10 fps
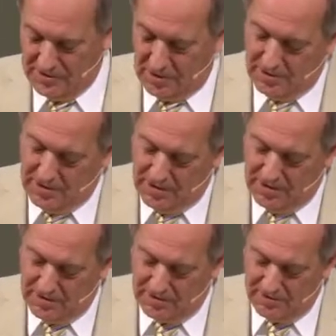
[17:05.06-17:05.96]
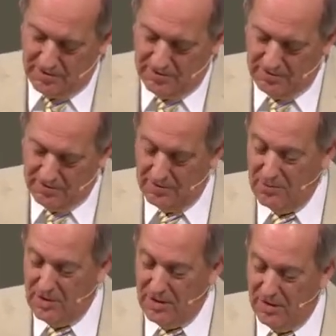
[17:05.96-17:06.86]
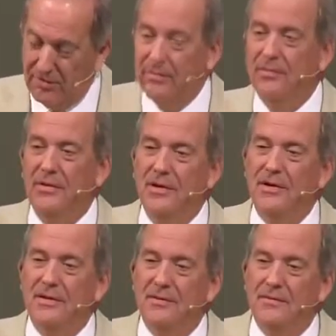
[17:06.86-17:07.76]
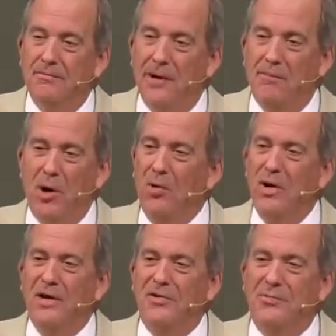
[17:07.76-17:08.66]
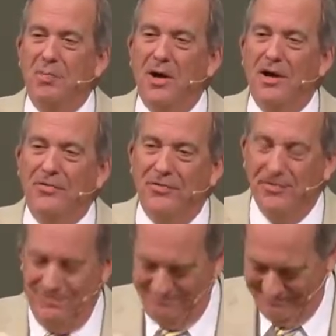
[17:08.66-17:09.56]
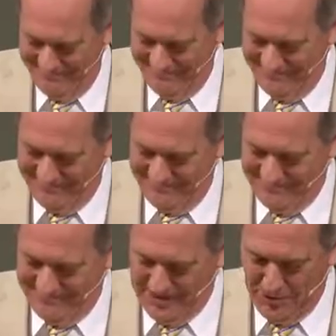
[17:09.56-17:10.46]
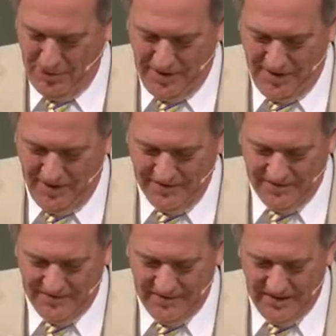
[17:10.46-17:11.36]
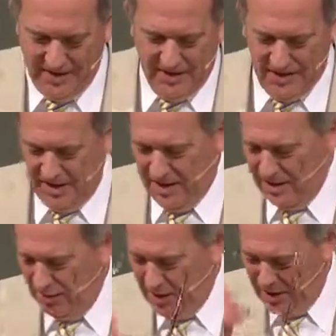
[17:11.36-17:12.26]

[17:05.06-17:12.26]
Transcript: so the edict went out. By Pony Express, it went out. And it went